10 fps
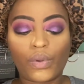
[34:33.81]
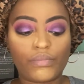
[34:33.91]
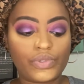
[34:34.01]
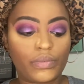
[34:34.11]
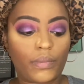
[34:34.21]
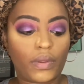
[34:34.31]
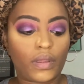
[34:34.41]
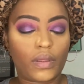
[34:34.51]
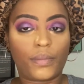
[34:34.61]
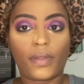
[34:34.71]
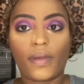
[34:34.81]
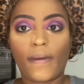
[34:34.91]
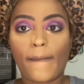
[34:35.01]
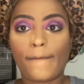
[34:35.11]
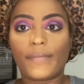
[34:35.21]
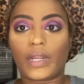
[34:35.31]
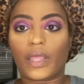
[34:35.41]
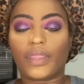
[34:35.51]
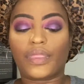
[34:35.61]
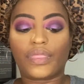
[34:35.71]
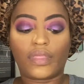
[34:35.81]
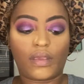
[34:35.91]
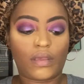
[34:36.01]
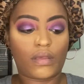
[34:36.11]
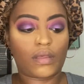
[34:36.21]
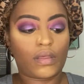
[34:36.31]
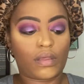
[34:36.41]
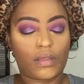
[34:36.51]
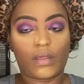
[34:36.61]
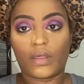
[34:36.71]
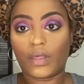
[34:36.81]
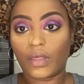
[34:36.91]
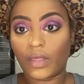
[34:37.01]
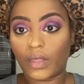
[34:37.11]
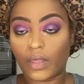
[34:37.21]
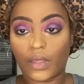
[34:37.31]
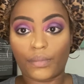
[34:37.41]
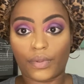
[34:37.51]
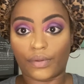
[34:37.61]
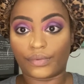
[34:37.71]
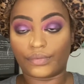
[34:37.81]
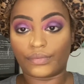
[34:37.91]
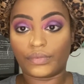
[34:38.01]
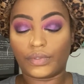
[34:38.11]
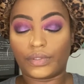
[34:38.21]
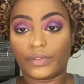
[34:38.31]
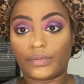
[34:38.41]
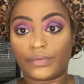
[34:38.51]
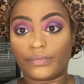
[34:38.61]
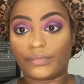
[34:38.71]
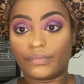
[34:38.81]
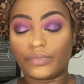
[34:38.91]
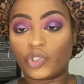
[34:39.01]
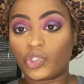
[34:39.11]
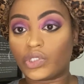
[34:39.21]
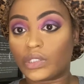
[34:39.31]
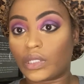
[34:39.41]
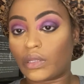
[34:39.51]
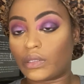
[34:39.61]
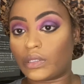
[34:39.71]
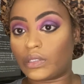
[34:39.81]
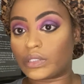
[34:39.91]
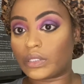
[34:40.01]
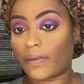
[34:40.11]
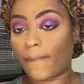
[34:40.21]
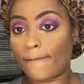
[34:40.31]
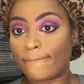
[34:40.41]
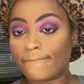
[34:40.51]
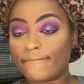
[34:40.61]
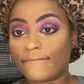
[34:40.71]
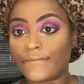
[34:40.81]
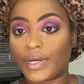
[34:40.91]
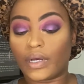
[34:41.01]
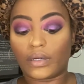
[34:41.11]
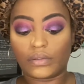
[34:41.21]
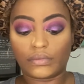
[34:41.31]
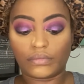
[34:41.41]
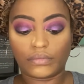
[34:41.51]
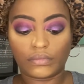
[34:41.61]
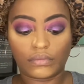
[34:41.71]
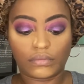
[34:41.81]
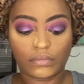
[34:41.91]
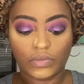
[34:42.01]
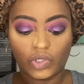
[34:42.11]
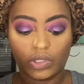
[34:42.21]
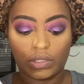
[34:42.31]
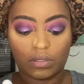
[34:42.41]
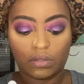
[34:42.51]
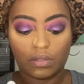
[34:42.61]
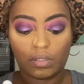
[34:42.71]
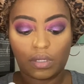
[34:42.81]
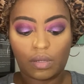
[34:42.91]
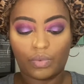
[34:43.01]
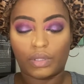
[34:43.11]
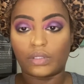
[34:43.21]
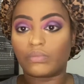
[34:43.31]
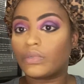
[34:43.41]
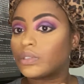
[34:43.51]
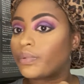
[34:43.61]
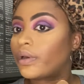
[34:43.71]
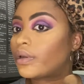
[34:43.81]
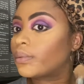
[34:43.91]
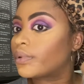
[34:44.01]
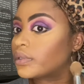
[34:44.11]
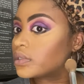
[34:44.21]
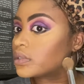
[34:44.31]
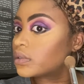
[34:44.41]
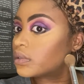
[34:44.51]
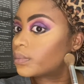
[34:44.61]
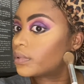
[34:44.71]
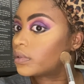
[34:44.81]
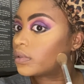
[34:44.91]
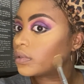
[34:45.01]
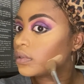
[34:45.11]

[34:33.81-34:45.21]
I'm doing my makeup. But I think I'm going to um, chisel out this bottom. Just not with this much powder, but just a little bit.